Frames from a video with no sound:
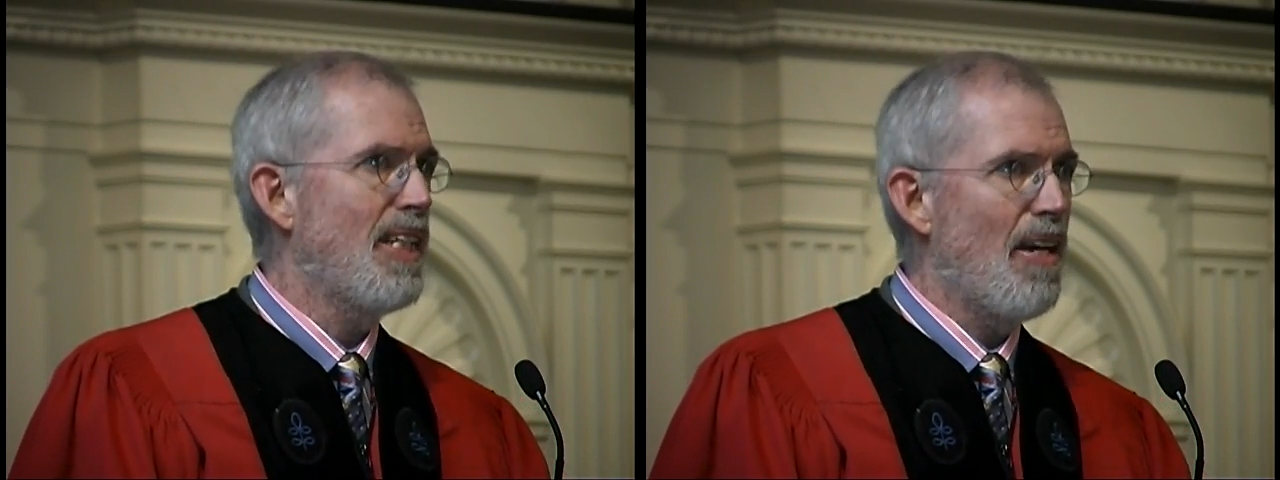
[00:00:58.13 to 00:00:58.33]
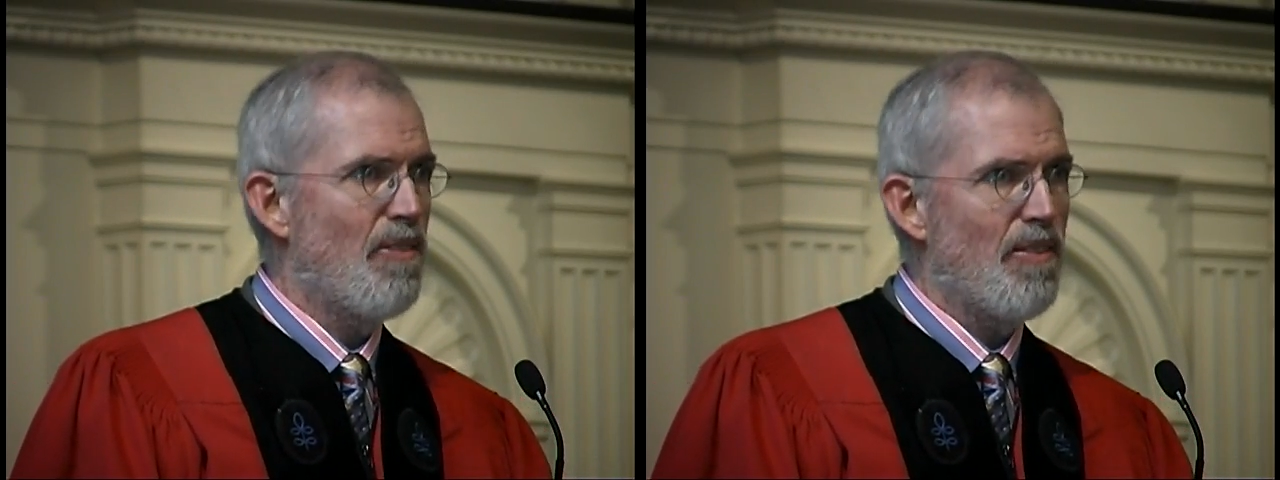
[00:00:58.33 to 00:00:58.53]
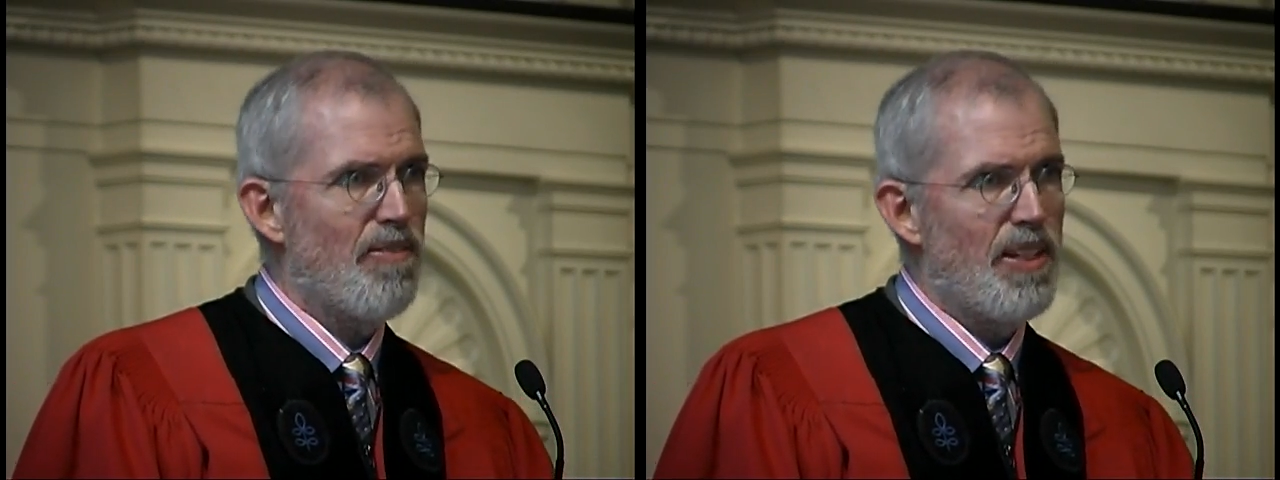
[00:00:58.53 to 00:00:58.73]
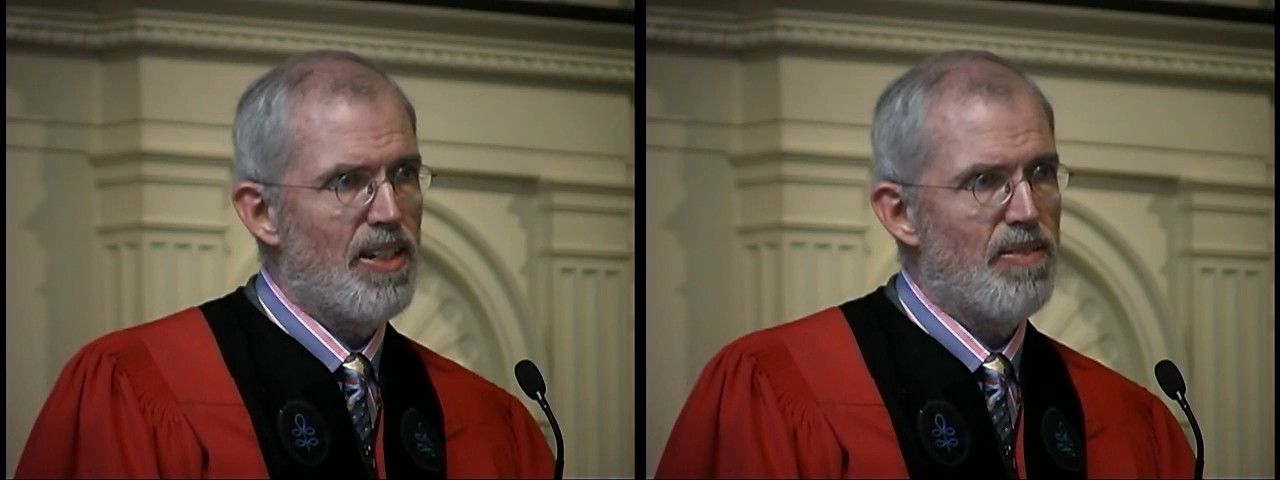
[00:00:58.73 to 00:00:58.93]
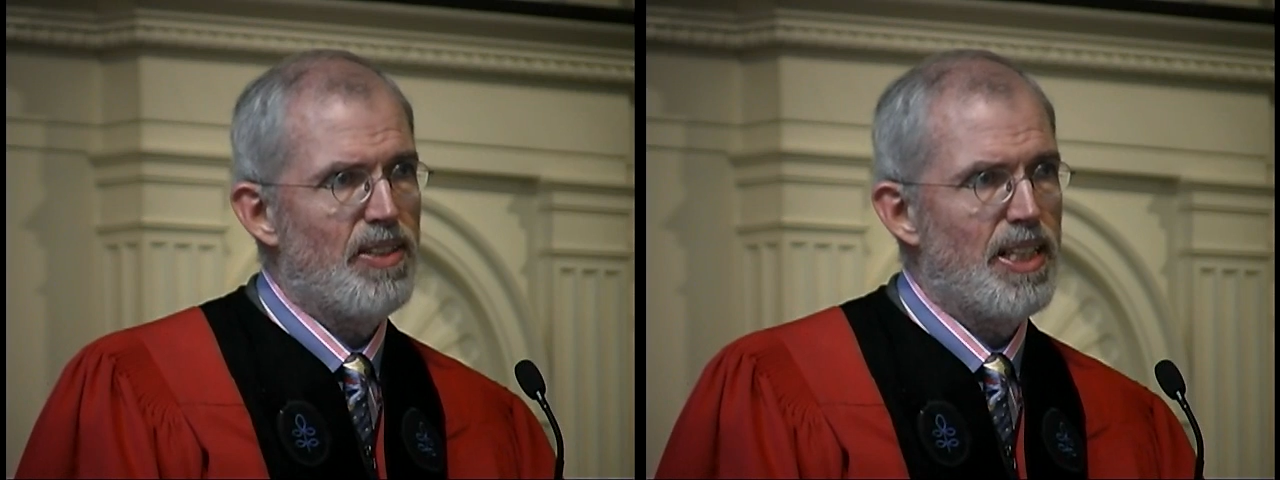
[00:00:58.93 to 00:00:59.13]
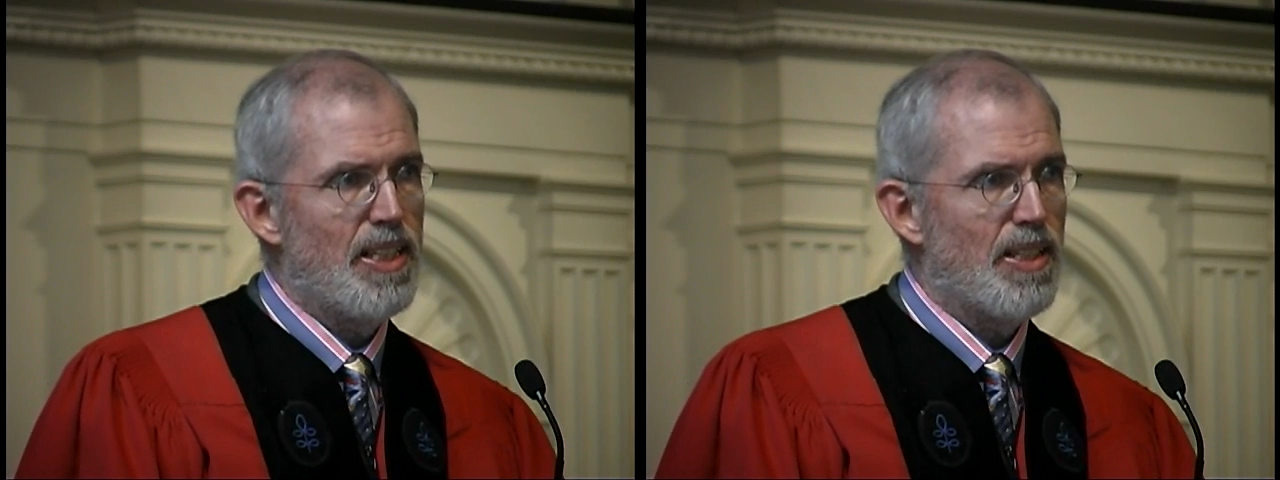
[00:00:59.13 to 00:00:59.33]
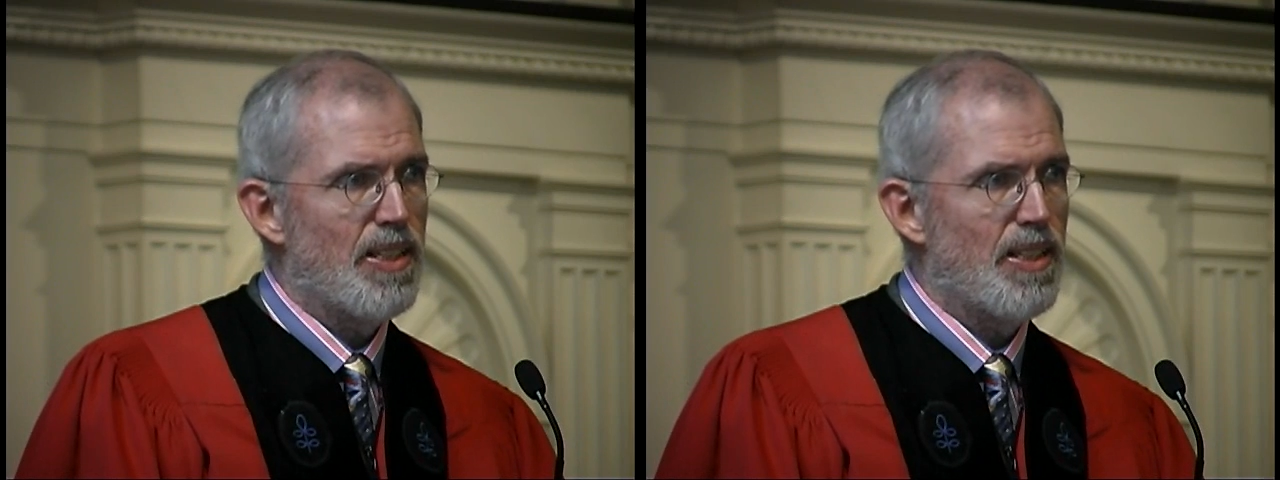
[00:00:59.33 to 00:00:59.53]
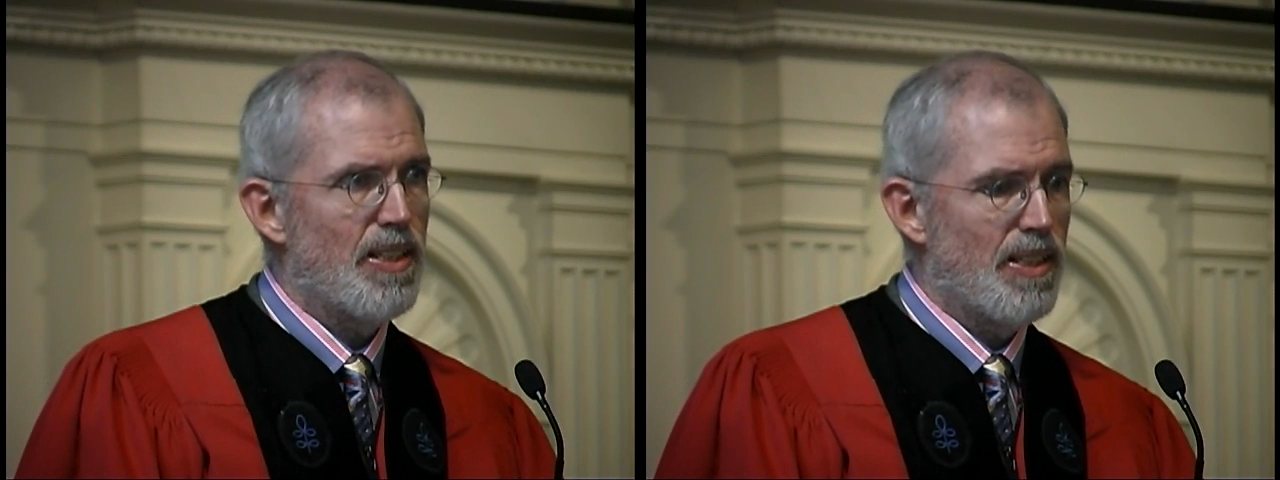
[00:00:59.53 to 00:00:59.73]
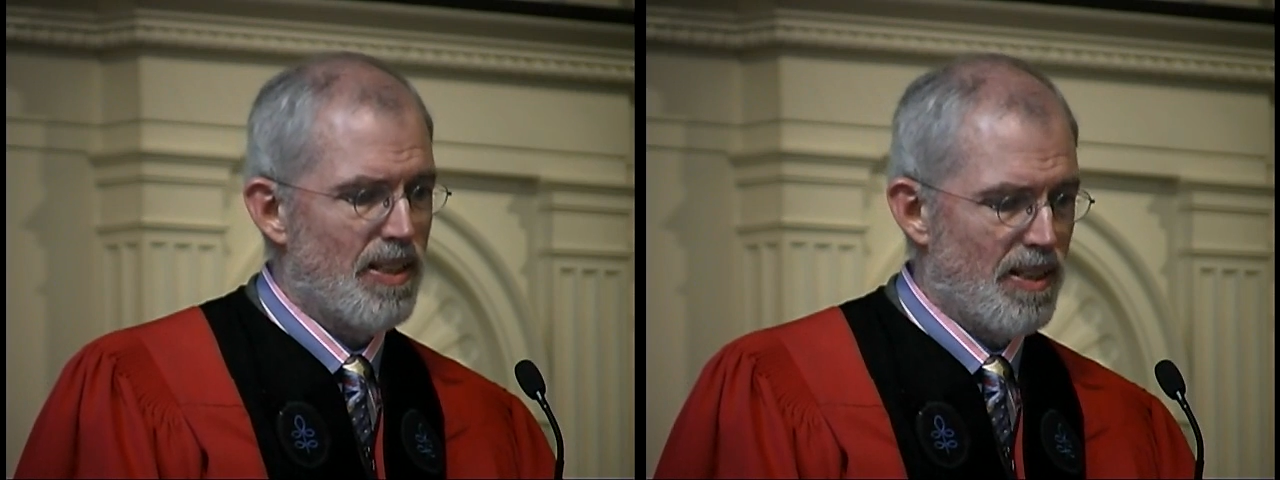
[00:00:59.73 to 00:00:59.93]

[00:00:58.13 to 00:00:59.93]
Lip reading: saving fear of Jesus,